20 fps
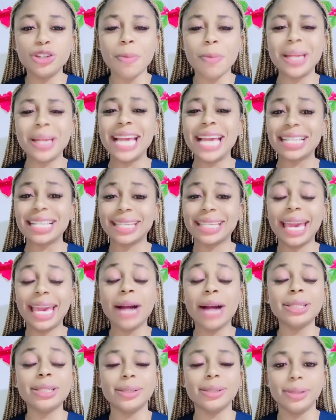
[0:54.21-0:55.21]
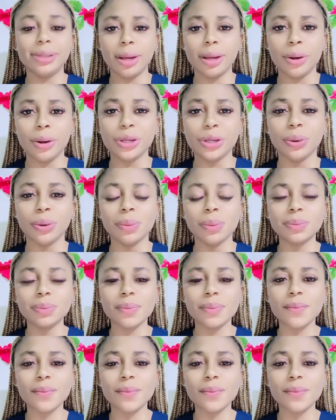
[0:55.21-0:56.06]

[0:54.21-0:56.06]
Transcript: you, but they are scared to tell you.